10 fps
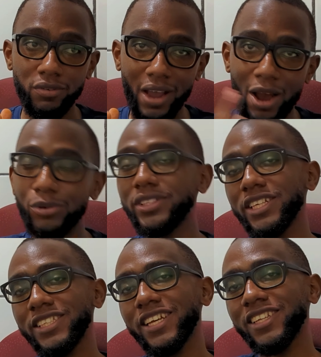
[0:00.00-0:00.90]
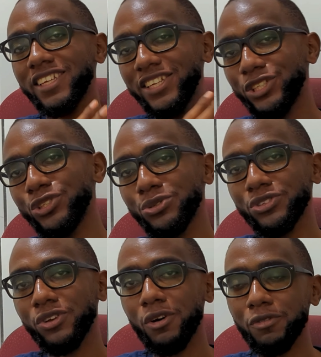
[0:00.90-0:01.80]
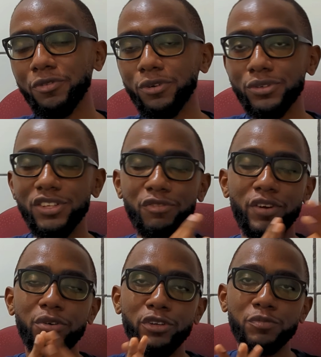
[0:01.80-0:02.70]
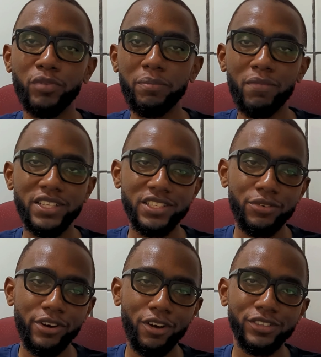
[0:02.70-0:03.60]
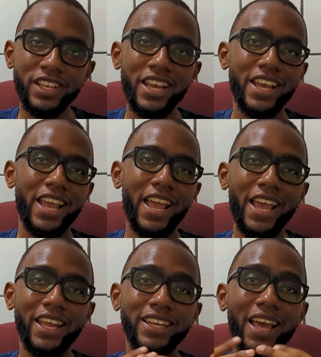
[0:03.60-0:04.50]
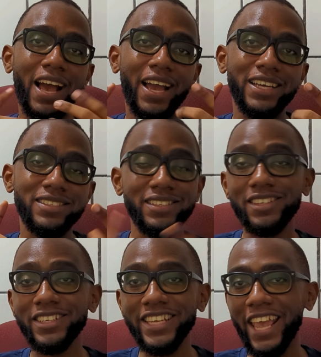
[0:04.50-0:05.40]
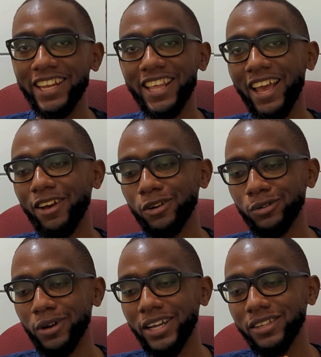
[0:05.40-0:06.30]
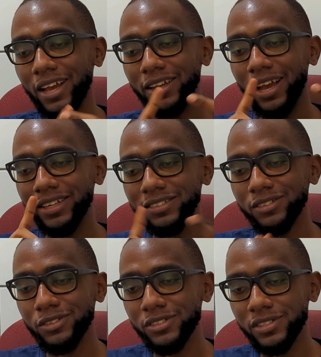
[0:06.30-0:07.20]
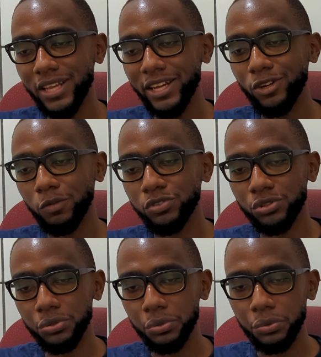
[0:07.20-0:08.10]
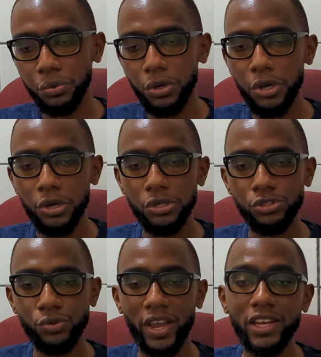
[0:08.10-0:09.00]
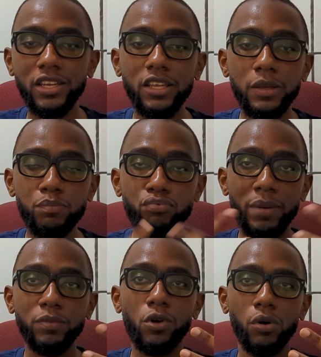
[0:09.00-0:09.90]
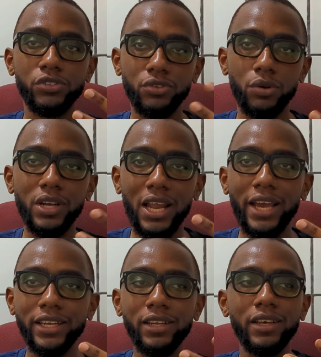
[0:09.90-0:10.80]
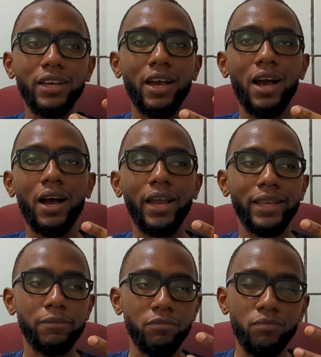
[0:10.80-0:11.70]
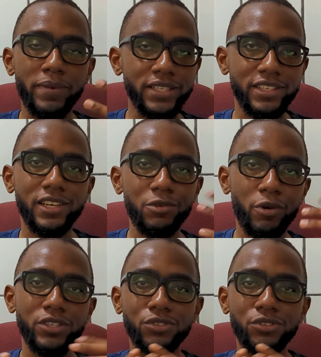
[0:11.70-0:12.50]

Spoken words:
outdated issues of the various prep materials, and I didn't I didn't sign up to any prep course online. I basically went